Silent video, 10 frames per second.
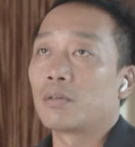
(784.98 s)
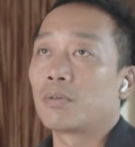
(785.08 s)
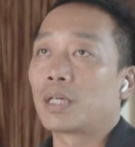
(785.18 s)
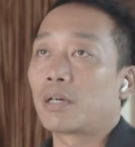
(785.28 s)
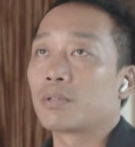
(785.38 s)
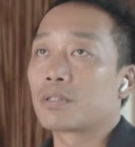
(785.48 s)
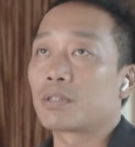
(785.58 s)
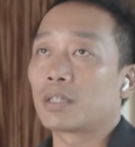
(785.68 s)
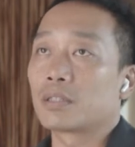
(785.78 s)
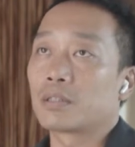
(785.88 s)
when I was
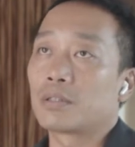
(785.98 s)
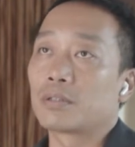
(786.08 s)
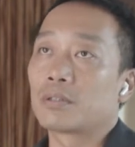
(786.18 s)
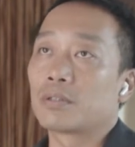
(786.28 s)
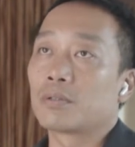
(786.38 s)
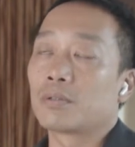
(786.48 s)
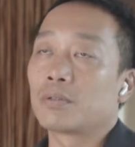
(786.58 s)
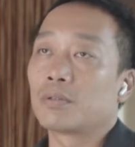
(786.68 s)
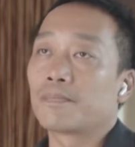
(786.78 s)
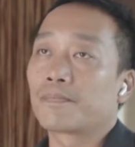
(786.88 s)
started to
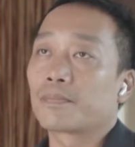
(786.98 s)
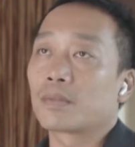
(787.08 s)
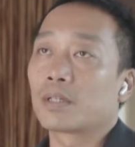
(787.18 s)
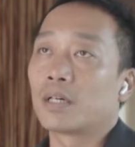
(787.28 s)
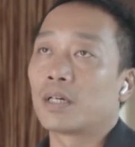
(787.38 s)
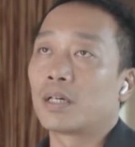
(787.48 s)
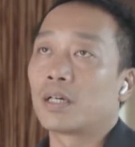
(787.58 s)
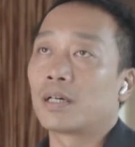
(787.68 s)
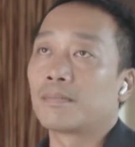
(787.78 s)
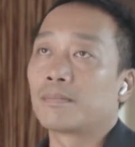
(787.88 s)
do
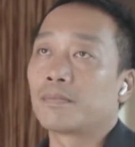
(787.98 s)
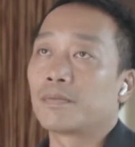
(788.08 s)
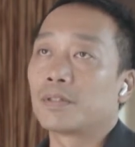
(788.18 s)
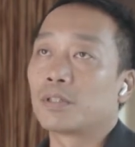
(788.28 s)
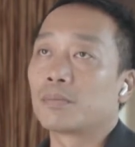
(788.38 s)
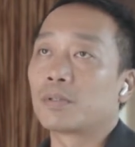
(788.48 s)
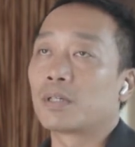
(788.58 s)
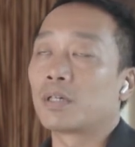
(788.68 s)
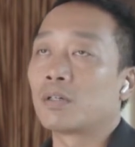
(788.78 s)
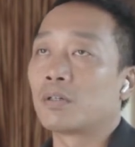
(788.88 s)

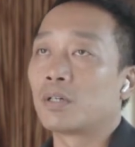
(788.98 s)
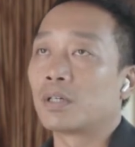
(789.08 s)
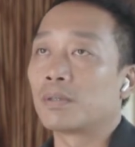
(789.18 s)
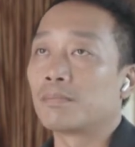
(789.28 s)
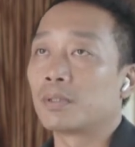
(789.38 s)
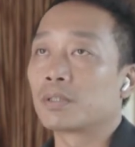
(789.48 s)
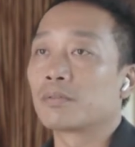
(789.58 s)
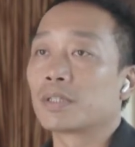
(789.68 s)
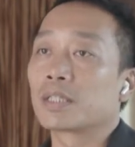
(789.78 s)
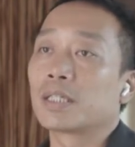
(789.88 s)
numeral or modern
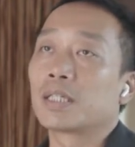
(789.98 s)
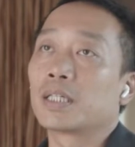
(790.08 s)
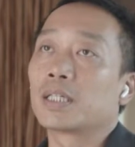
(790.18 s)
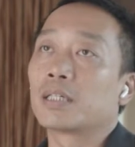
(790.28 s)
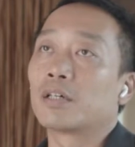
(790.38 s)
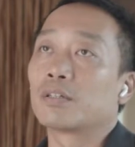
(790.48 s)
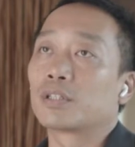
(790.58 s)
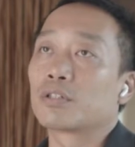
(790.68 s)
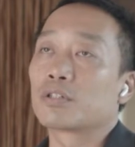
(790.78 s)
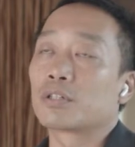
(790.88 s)
weekly on
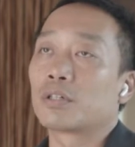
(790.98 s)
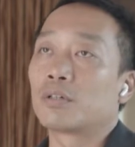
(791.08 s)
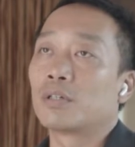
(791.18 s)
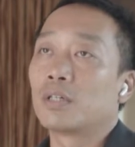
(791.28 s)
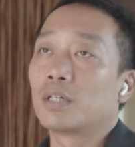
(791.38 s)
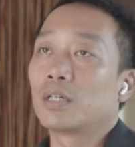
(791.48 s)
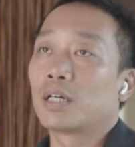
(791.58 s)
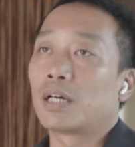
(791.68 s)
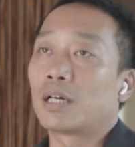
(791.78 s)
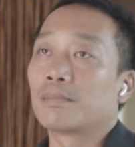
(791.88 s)
digital,
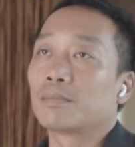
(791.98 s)
I